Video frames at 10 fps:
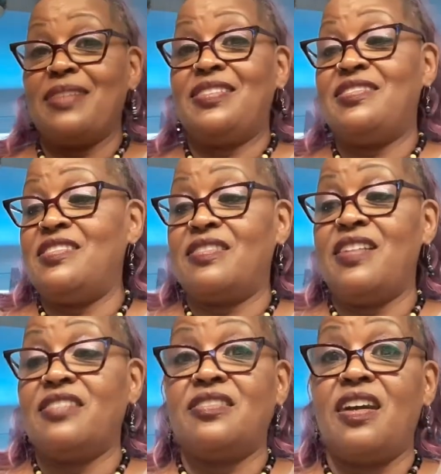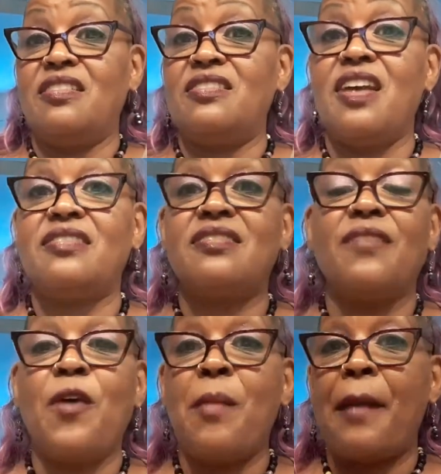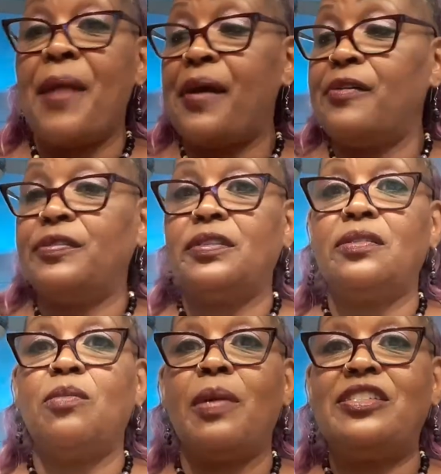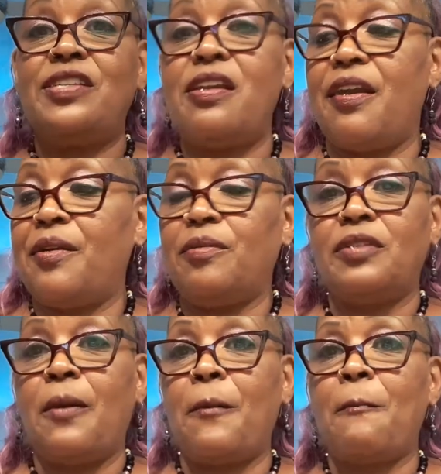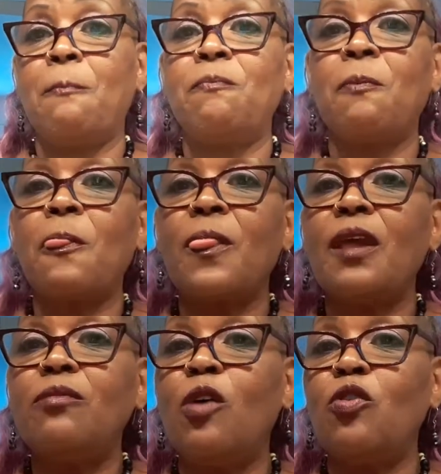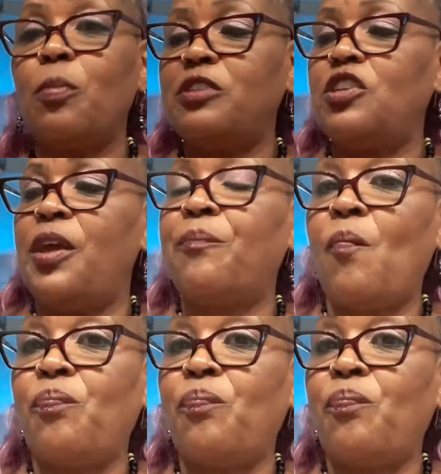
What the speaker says: CC the Connection. I have that stuff on my mouth. It's on my chin. I don't know my chin.